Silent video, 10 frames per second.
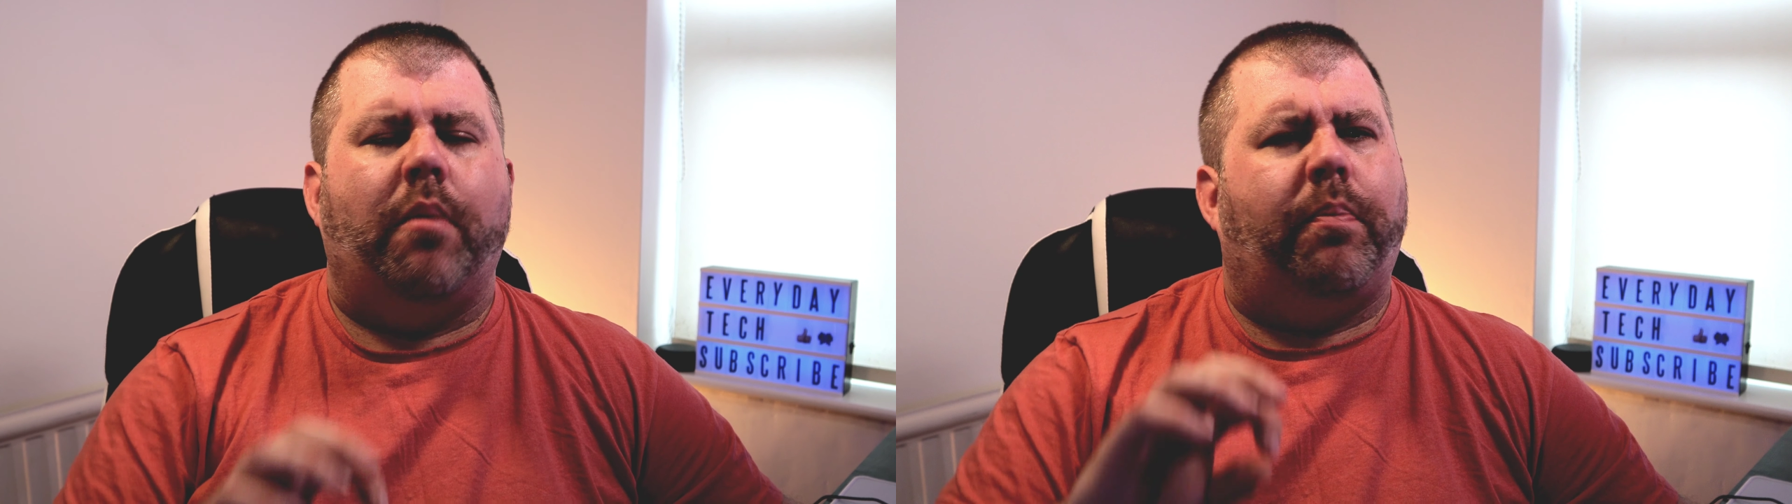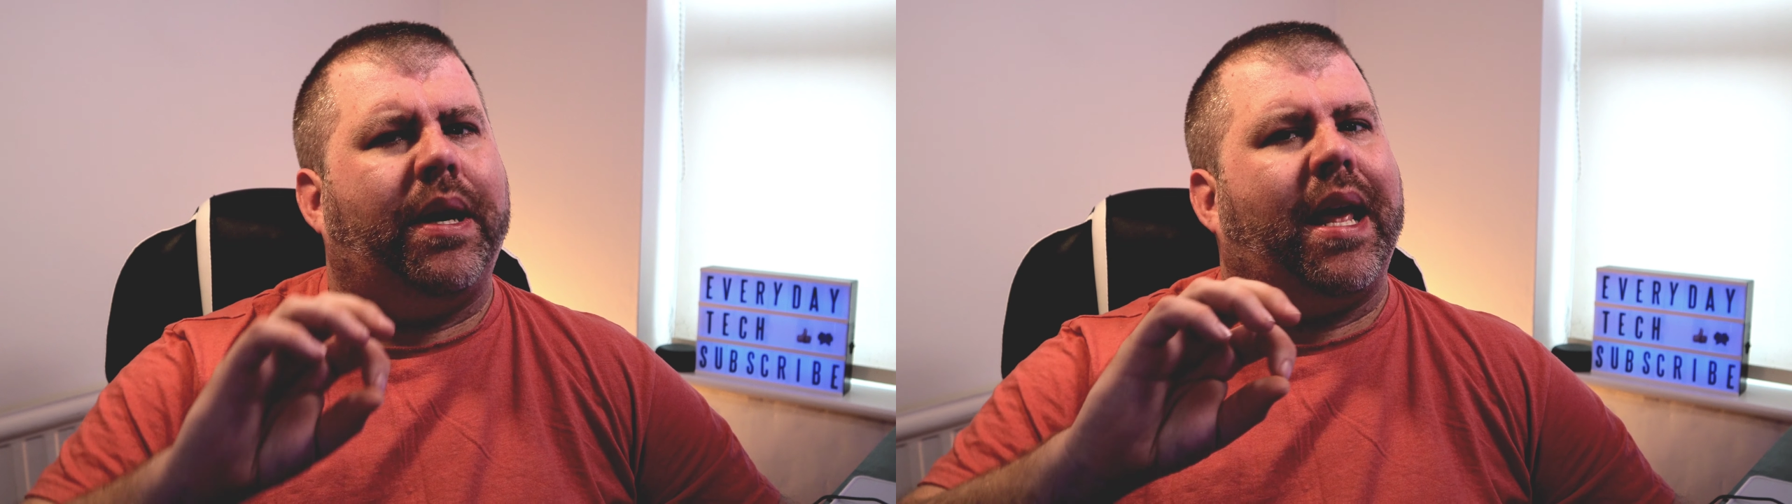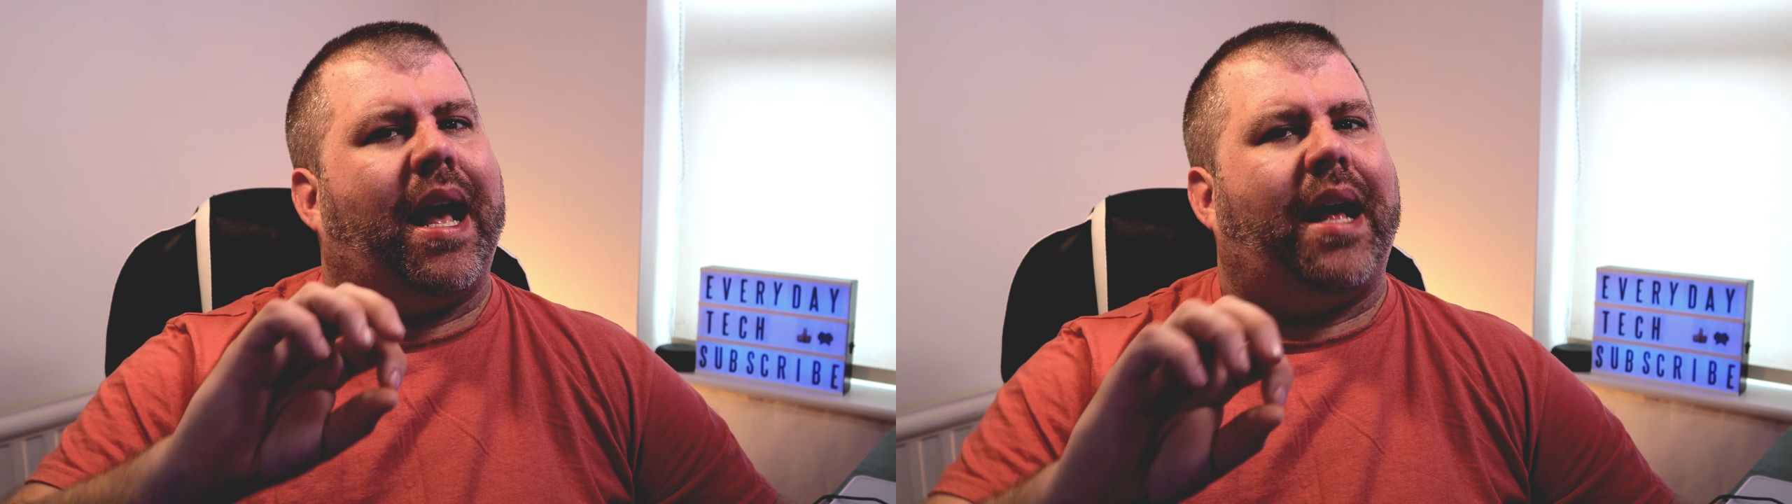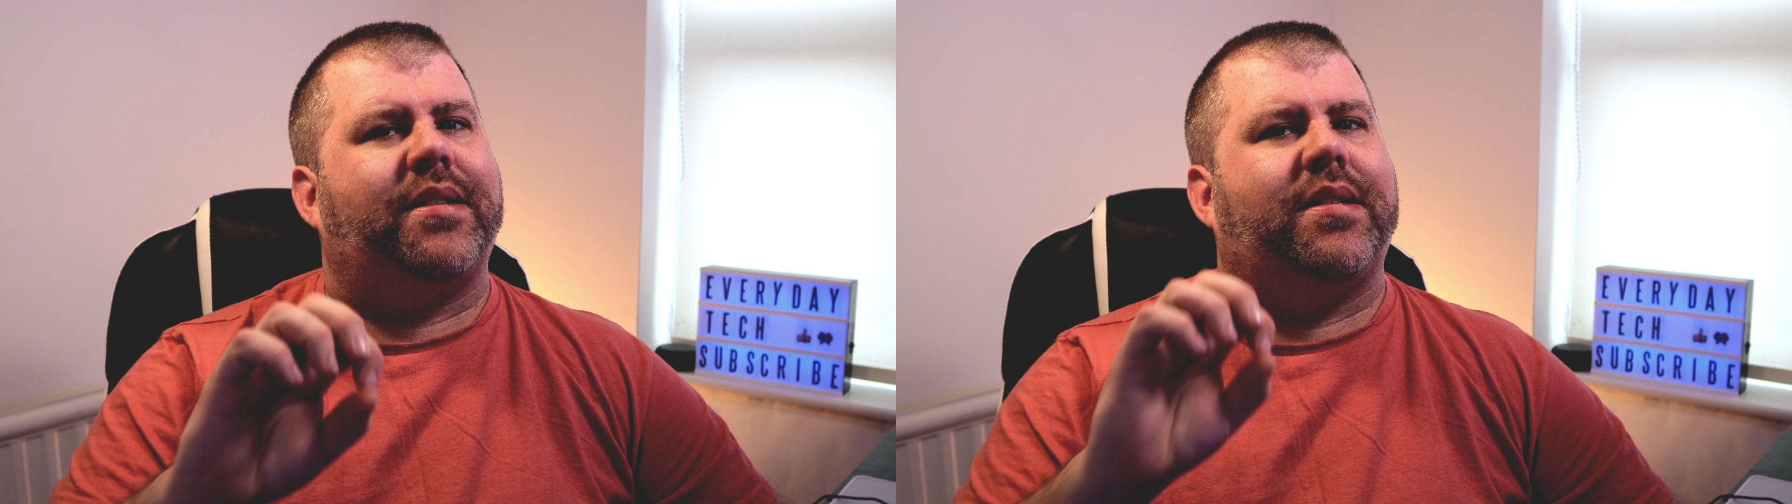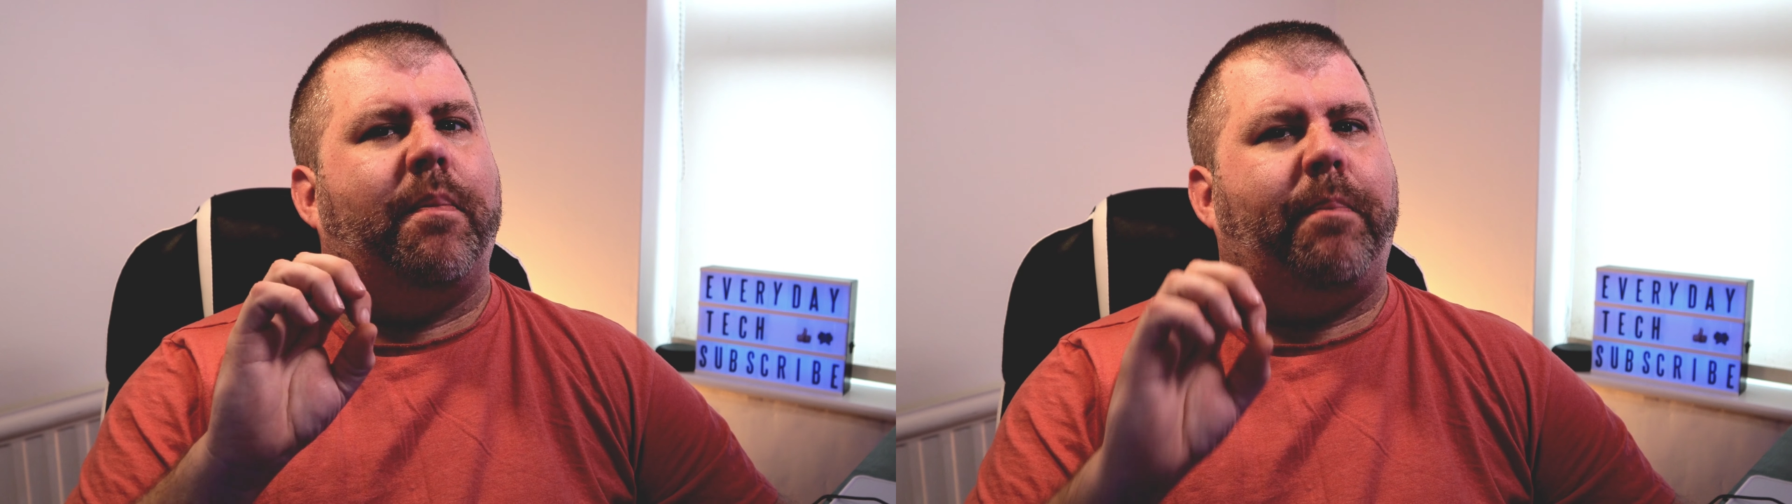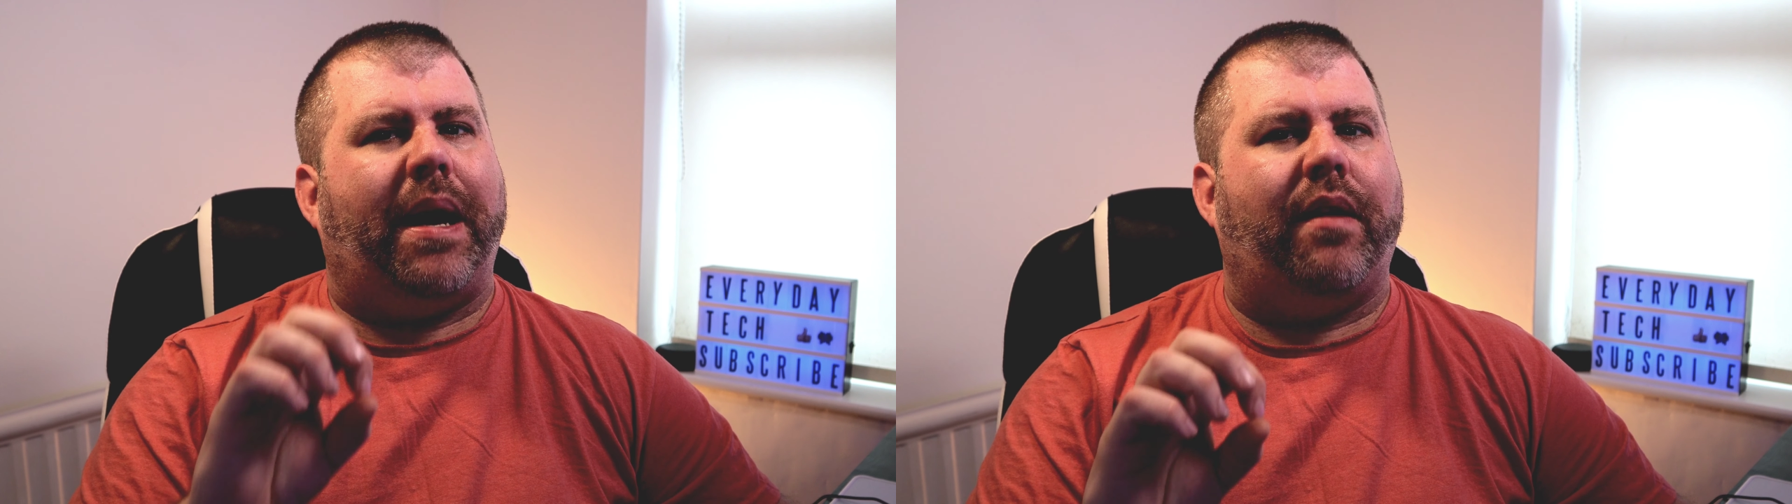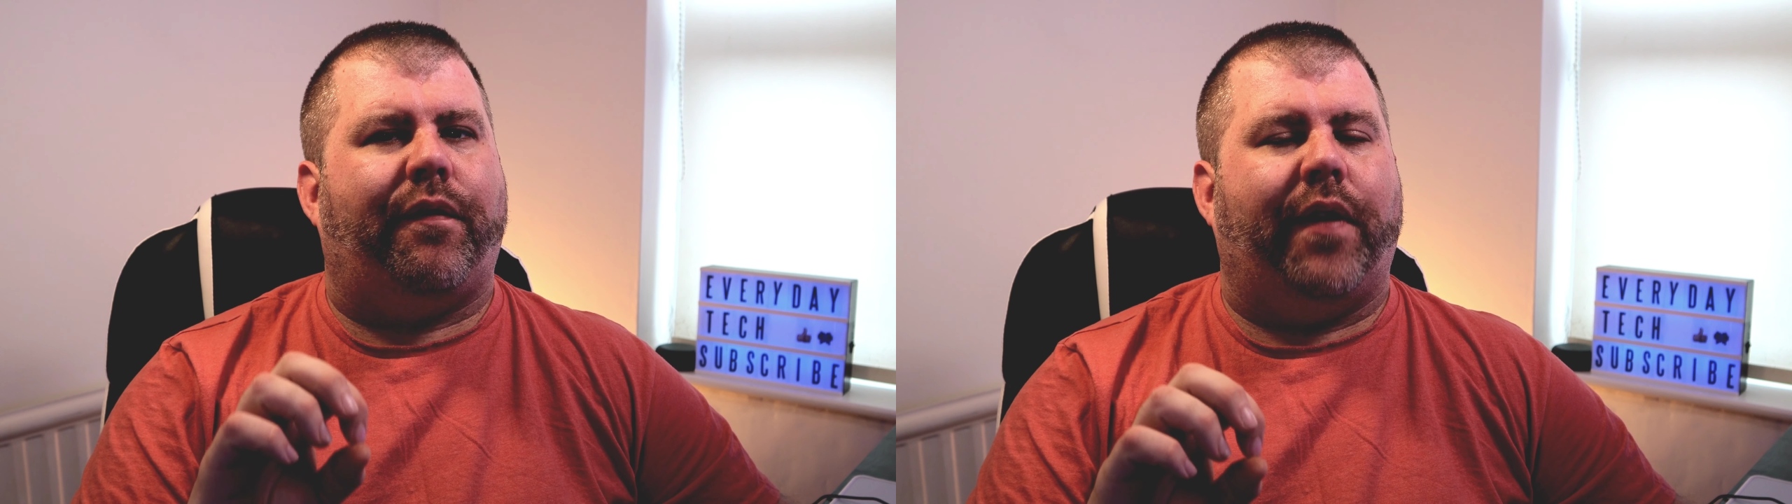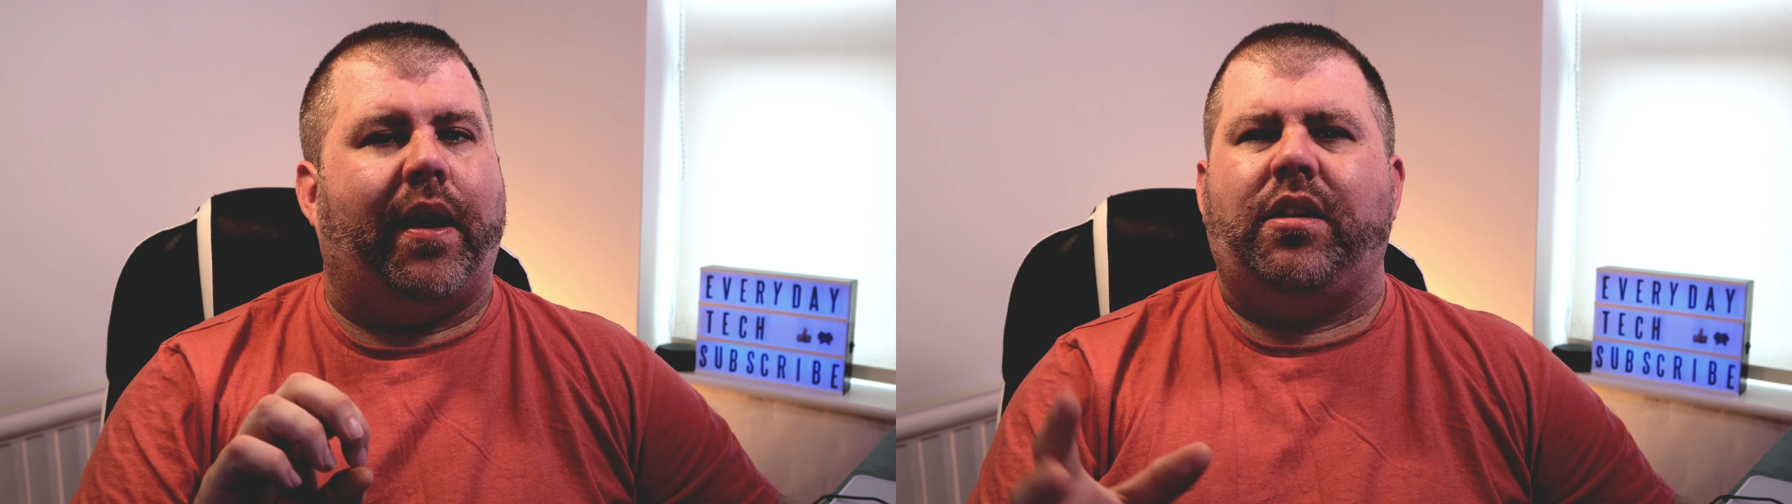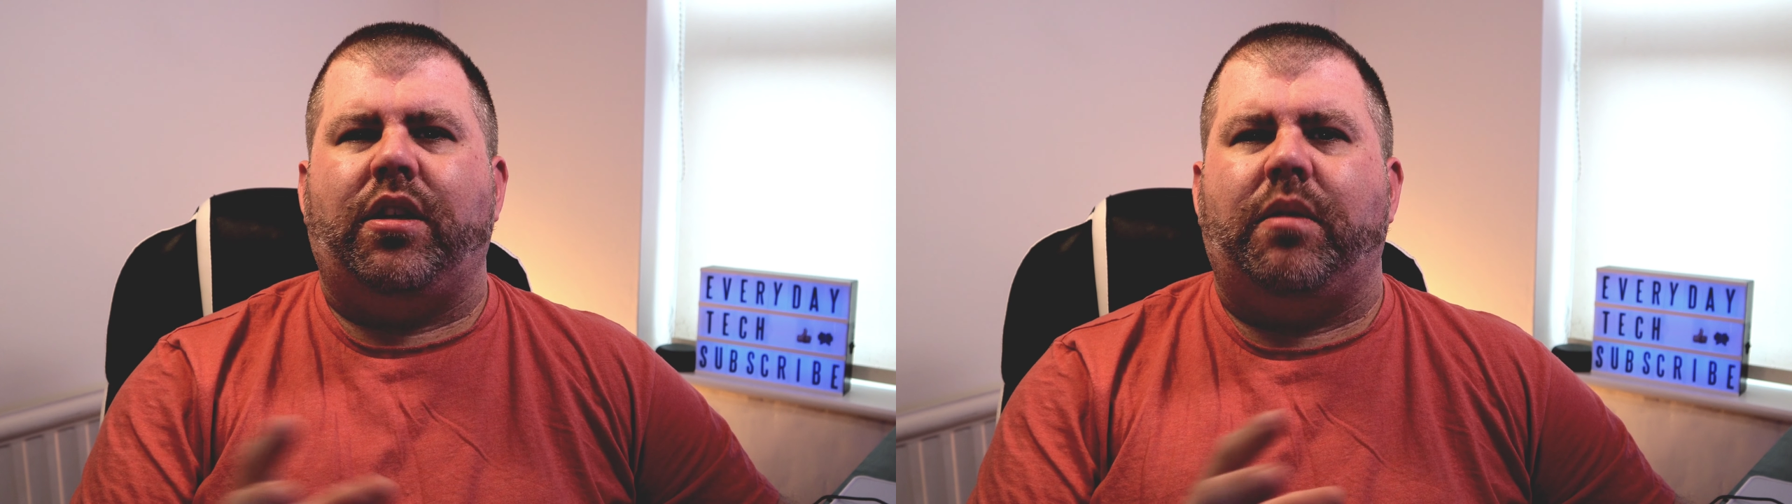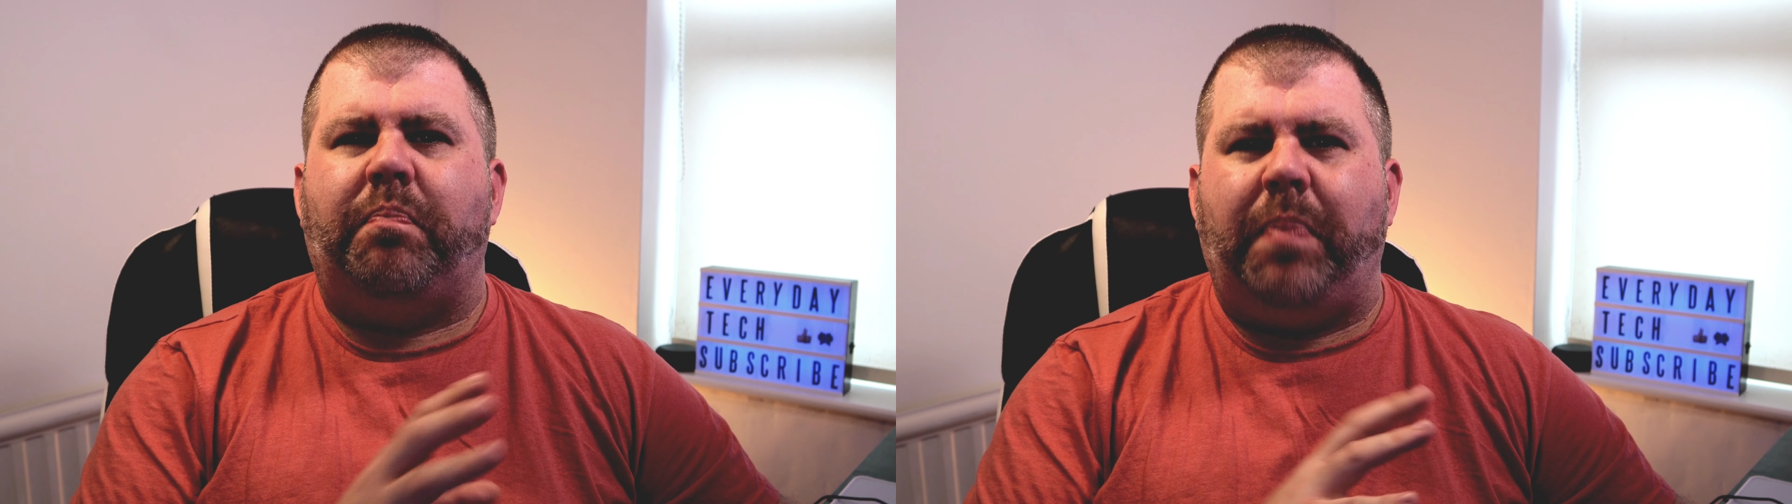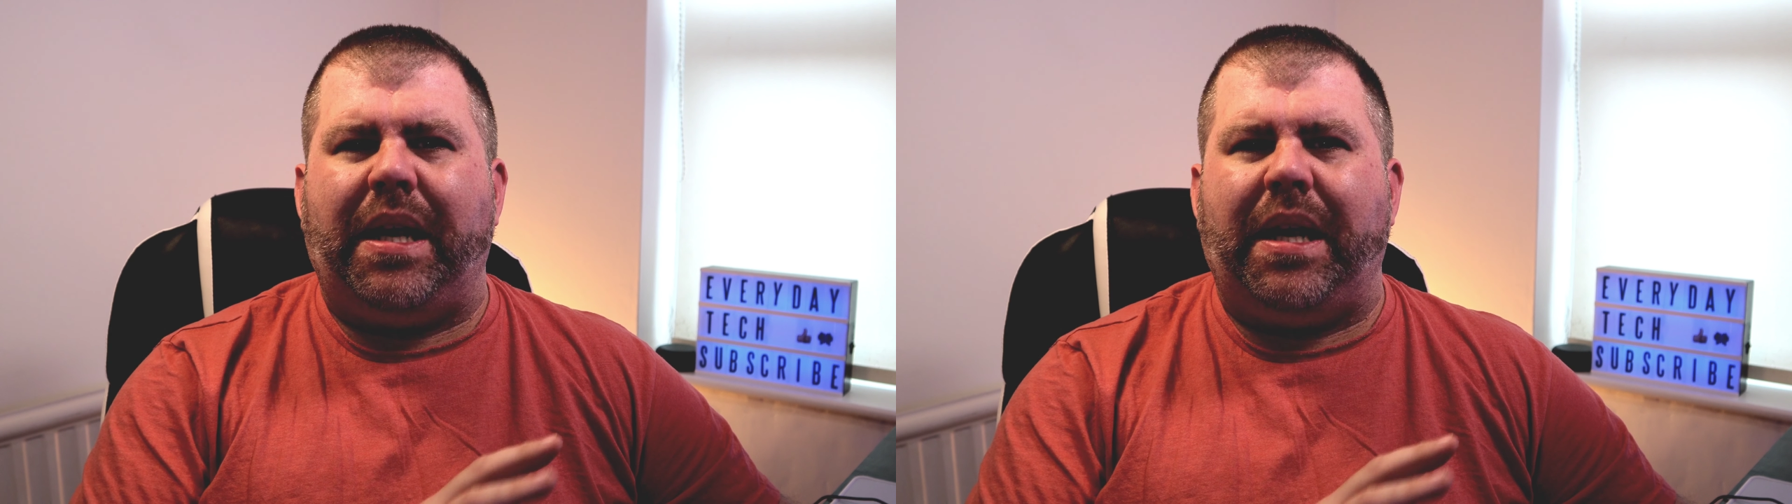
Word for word: but it has the benefit